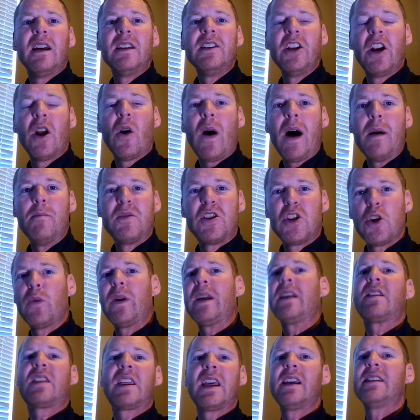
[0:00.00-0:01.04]
you know, I'm
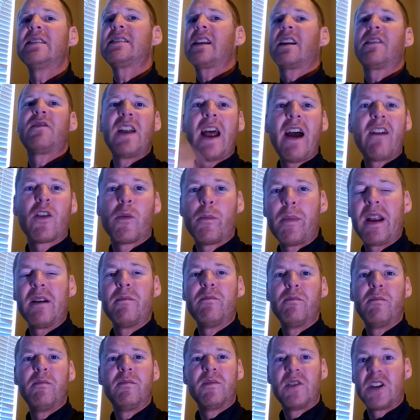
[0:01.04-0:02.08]
doing things that have never
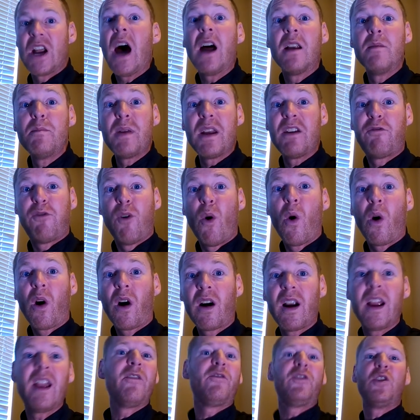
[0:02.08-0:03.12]
been done
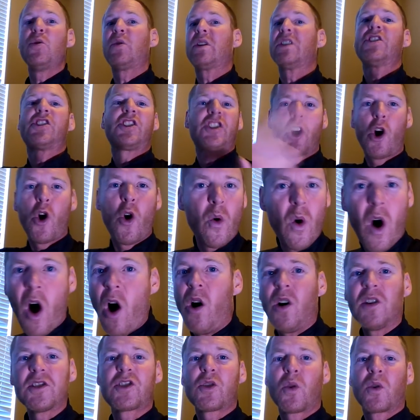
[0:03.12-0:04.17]
before if you can show
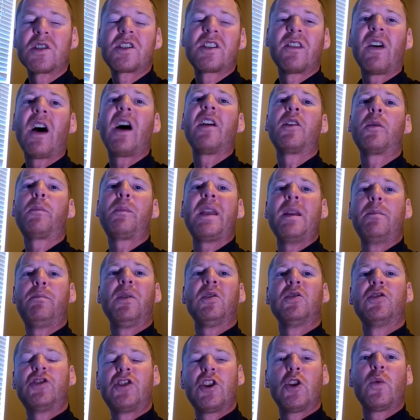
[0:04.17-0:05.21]
all sorts of other
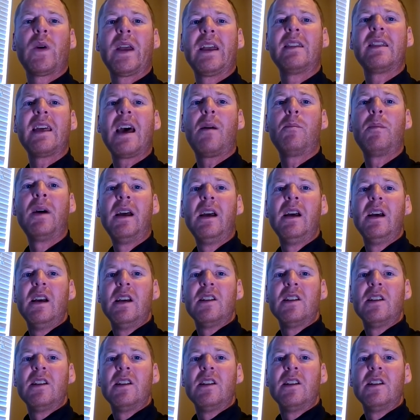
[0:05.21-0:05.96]
people doing them.